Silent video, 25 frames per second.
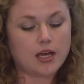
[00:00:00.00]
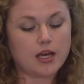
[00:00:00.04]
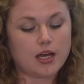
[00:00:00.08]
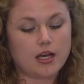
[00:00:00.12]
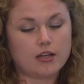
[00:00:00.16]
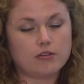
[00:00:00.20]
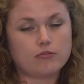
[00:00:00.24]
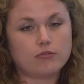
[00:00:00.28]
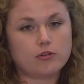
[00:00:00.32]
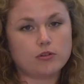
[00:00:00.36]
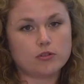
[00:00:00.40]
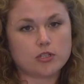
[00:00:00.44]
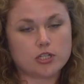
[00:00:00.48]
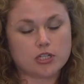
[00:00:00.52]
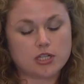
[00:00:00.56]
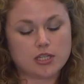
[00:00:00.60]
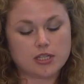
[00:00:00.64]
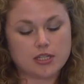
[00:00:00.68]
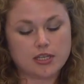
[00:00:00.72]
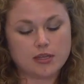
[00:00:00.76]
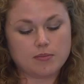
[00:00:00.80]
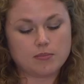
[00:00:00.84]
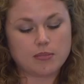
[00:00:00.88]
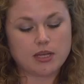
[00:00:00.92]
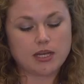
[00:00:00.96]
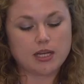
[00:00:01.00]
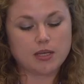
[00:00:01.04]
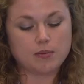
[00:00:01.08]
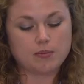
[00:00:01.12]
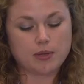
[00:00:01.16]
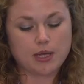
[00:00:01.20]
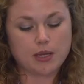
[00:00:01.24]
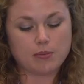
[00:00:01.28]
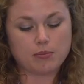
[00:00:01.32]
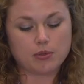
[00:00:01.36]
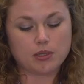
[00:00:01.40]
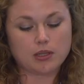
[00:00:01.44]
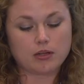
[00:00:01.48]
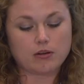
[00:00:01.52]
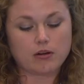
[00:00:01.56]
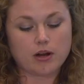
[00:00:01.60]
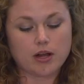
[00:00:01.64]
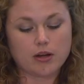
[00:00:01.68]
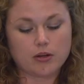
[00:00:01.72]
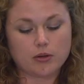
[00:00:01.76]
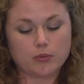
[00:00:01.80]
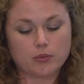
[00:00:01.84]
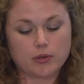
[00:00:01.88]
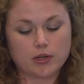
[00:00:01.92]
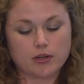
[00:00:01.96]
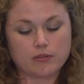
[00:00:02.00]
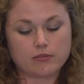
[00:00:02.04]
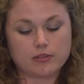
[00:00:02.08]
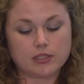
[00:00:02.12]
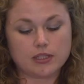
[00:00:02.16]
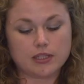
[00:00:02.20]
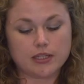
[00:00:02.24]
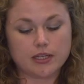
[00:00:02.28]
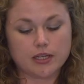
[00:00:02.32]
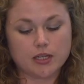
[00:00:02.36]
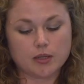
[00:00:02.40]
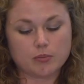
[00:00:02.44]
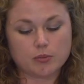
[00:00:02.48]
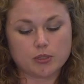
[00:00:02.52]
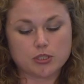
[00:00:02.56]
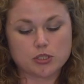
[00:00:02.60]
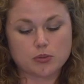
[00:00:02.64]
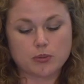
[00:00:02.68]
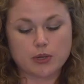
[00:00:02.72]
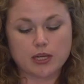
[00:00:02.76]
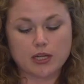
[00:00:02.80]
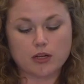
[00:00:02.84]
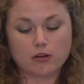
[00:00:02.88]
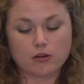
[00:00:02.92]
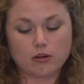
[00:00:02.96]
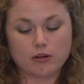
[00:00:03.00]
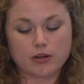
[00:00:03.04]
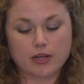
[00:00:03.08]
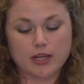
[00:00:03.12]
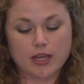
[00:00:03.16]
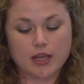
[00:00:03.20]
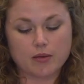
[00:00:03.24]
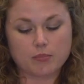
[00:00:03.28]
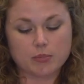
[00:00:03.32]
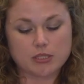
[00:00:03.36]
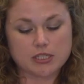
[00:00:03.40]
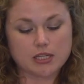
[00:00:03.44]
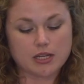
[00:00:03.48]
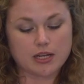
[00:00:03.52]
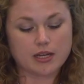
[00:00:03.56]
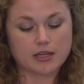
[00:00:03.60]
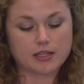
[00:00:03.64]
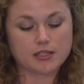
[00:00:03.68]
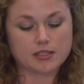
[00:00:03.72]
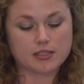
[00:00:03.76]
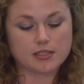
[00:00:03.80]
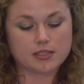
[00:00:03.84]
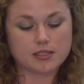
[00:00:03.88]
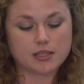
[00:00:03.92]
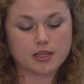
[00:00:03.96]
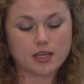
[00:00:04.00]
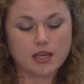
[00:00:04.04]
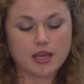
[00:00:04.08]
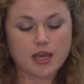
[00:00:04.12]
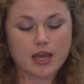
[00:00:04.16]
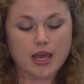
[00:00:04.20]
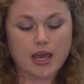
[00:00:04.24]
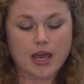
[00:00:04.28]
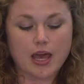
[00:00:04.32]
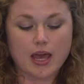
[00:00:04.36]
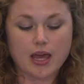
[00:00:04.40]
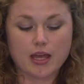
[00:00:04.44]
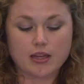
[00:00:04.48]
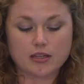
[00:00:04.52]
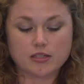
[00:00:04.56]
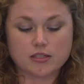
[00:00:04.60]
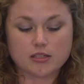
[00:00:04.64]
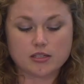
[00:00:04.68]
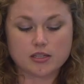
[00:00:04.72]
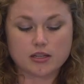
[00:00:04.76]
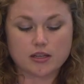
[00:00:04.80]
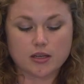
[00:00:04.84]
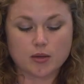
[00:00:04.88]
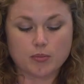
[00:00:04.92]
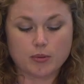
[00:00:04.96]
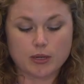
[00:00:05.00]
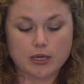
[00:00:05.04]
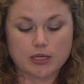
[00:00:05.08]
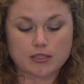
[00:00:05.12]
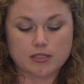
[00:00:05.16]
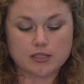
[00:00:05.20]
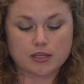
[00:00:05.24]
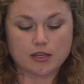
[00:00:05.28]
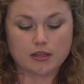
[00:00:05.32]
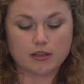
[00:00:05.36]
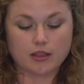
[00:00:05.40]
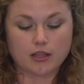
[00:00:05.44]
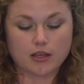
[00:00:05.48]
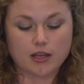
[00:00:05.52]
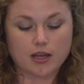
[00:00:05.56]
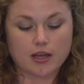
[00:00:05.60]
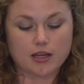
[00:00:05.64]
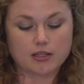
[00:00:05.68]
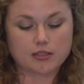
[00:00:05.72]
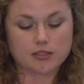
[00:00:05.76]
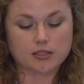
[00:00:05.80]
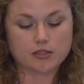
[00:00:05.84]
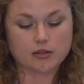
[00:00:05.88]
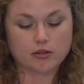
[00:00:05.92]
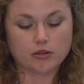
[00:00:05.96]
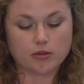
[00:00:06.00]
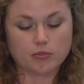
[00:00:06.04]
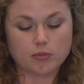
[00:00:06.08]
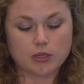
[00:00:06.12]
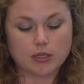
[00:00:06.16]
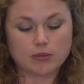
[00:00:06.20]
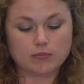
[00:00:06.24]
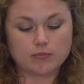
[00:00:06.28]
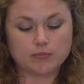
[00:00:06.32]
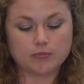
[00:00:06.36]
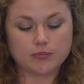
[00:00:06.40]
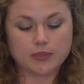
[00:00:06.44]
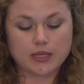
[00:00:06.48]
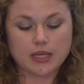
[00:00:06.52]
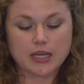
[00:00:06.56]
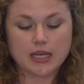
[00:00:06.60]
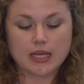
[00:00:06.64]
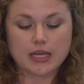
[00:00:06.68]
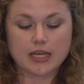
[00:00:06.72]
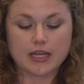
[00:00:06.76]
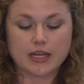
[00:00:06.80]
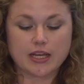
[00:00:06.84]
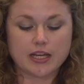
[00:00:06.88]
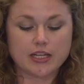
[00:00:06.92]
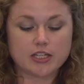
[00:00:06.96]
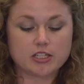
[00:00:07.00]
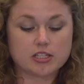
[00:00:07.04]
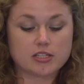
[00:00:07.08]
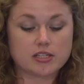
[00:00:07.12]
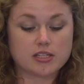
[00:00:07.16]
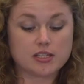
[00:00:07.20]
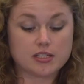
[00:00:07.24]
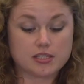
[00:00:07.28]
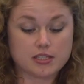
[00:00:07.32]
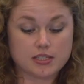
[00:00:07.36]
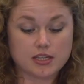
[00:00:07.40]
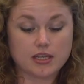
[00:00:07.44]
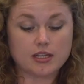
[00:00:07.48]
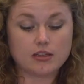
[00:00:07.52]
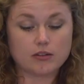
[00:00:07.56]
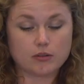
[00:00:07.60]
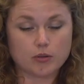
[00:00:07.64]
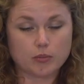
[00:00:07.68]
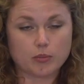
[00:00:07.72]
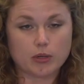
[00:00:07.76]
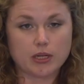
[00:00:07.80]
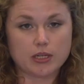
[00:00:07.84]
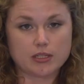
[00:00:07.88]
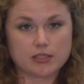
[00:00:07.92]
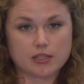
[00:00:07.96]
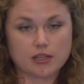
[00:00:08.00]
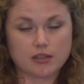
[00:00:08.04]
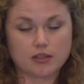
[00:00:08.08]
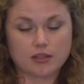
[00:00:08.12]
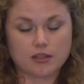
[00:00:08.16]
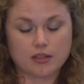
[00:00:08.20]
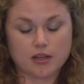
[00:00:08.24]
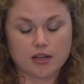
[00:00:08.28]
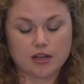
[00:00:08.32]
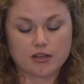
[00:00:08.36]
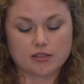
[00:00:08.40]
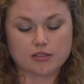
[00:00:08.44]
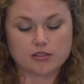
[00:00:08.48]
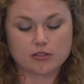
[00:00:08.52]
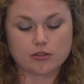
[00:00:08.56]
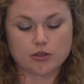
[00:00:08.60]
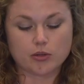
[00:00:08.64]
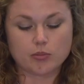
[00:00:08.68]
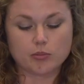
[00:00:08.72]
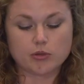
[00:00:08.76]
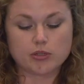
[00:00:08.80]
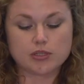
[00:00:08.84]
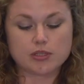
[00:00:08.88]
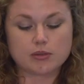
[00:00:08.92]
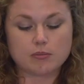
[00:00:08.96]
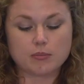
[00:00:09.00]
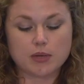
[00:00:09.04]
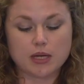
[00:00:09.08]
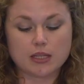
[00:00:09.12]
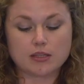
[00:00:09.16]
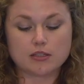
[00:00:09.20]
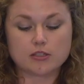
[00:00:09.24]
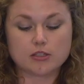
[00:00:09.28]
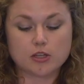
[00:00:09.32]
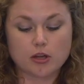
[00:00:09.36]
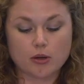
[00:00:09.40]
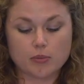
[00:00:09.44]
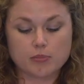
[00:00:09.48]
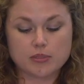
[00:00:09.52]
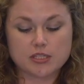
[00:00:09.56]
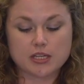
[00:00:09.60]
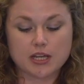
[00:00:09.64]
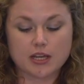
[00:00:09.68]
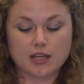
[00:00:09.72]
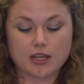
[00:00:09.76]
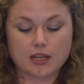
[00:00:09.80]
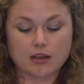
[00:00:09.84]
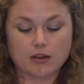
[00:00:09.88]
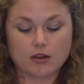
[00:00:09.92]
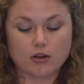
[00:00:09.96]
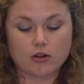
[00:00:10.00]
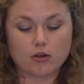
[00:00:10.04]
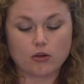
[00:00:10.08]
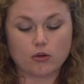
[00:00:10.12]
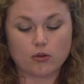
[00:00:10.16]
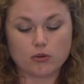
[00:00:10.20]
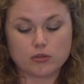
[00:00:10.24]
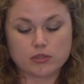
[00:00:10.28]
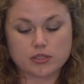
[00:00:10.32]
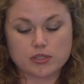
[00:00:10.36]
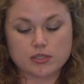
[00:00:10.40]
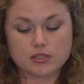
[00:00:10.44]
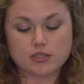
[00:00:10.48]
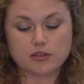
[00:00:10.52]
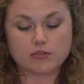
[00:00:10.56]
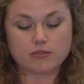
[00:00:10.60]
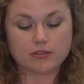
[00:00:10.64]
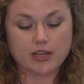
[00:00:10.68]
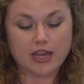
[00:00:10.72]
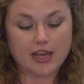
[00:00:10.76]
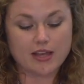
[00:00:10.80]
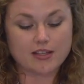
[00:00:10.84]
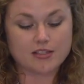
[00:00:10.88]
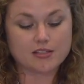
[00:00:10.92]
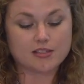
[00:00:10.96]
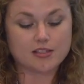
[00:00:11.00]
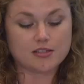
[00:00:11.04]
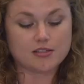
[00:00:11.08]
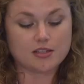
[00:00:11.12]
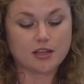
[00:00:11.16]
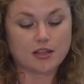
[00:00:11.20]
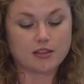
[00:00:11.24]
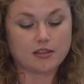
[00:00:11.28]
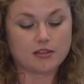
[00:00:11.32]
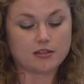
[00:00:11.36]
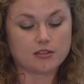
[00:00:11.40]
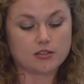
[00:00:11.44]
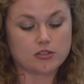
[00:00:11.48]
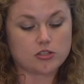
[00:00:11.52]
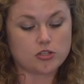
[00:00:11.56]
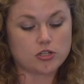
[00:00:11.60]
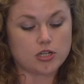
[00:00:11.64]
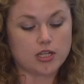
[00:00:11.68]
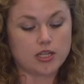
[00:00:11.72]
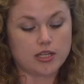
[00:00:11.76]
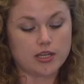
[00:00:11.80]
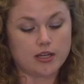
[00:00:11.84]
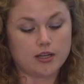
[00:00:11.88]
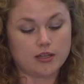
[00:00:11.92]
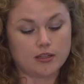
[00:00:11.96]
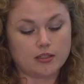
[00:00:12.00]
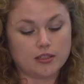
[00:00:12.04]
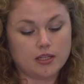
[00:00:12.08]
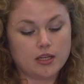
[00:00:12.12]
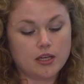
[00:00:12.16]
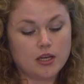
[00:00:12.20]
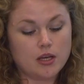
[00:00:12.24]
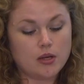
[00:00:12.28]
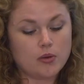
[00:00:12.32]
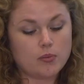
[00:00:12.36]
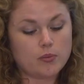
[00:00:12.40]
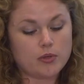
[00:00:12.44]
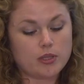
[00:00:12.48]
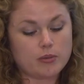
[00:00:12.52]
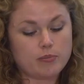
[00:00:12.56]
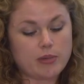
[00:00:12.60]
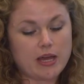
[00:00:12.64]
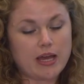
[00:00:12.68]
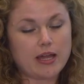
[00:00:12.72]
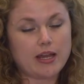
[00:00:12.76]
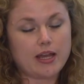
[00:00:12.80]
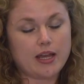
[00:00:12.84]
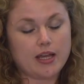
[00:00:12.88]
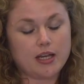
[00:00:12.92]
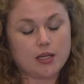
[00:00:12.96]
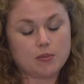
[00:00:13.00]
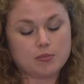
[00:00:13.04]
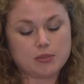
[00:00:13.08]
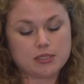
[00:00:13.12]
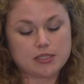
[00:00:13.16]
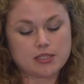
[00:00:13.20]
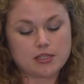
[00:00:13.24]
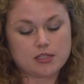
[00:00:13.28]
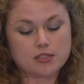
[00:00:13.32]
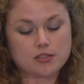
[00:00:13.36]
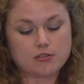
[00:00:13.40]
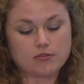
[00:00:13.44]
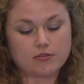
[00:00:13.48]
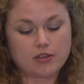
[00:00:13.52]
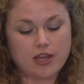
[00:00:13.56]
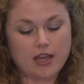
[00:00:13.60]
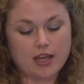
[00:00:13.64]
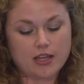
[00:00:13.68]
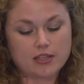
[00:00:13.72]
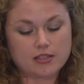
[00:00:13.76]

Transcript: Unfortunately, many people are unaware of the link between chronic hepatitis and hepatocellular carcinoma, and HCC, or hepatocellular carcinoma, is among the top 10 causes of cancer death in Australia, with about 80% of